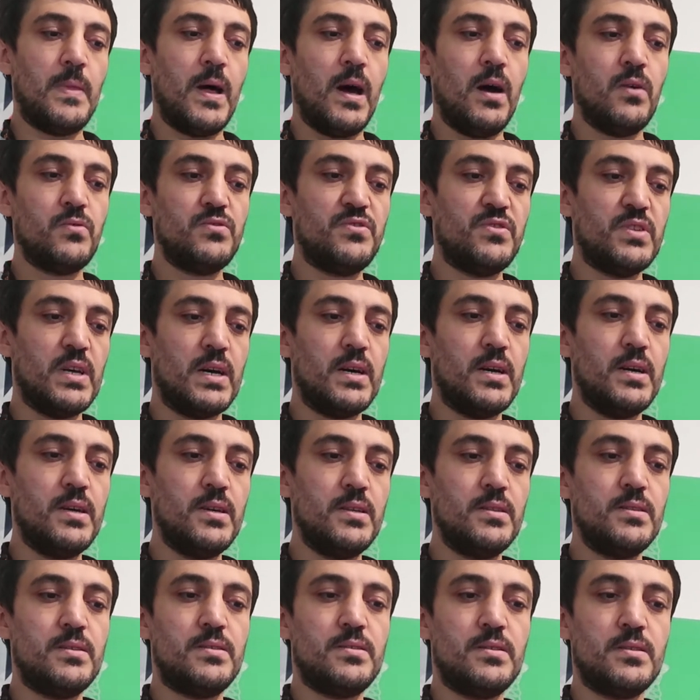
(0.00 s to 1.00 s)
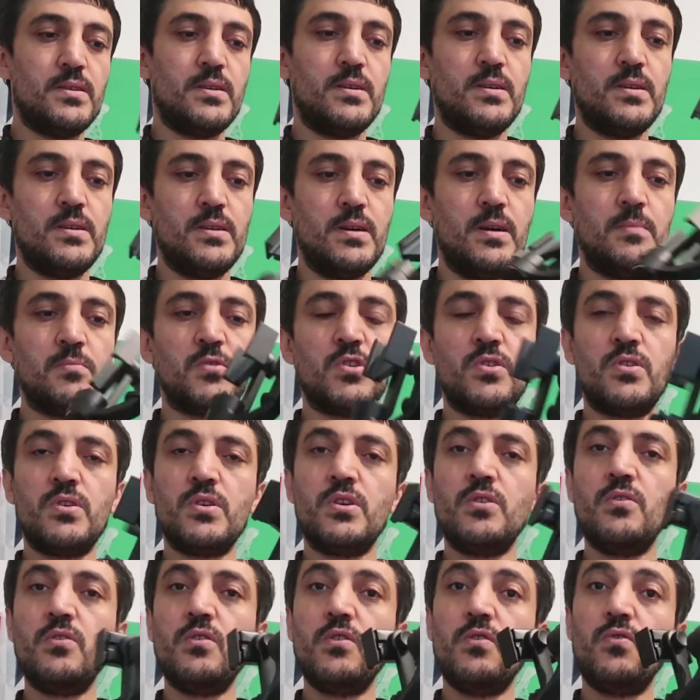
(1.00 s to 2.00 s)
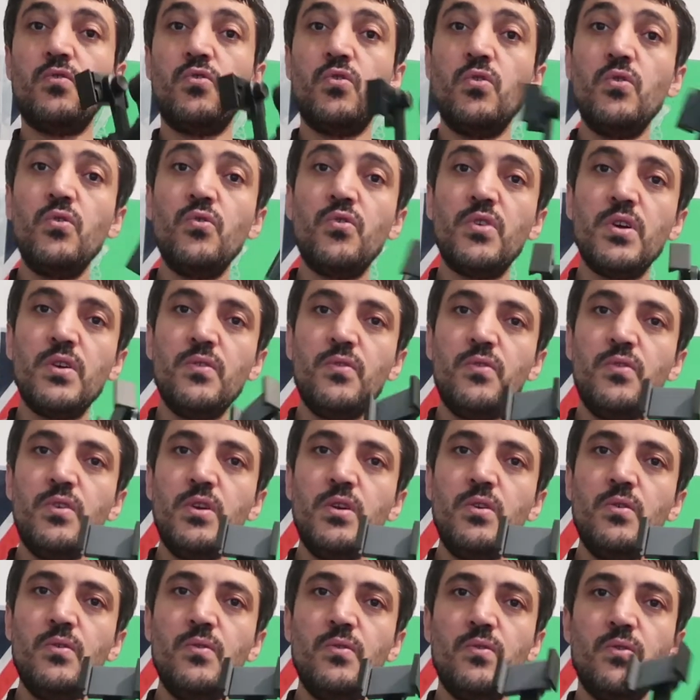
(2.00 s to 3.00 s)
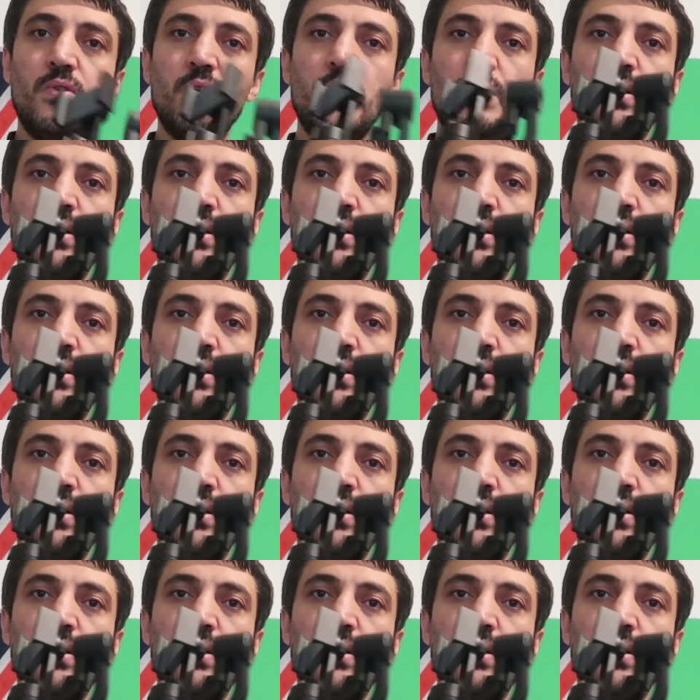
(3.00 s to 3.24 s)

outside. I'm gonna give a full review.